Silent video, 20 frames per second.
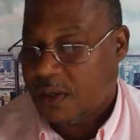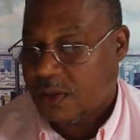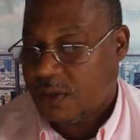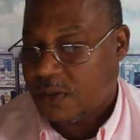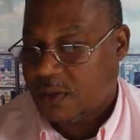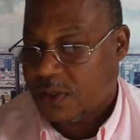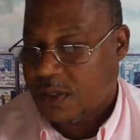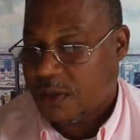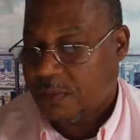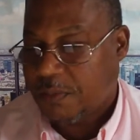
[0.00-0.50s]

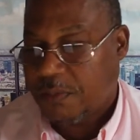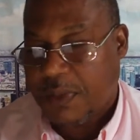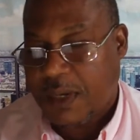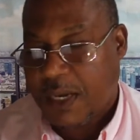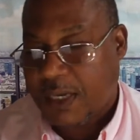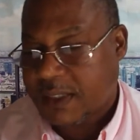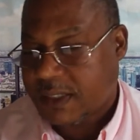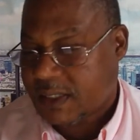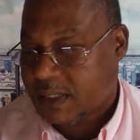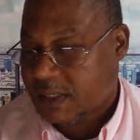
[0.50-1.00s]
Okay,
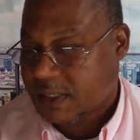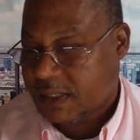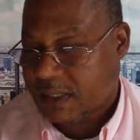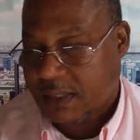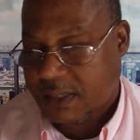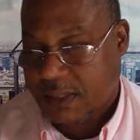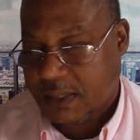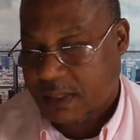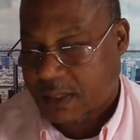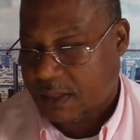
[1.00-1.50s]
blessed
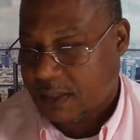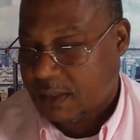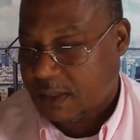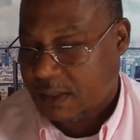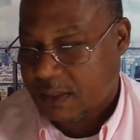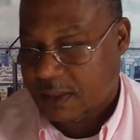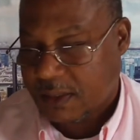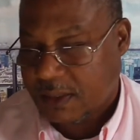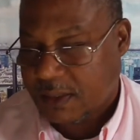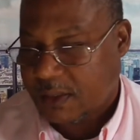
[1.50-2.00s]

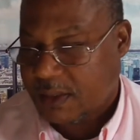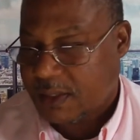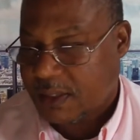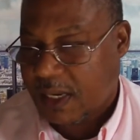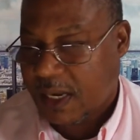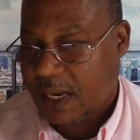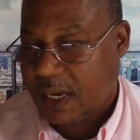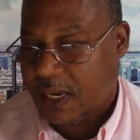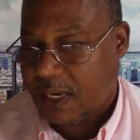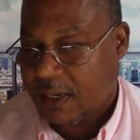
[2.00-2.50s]
to the
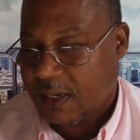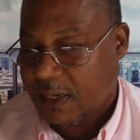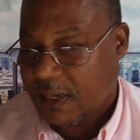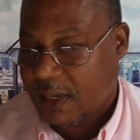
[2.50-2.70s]
nine.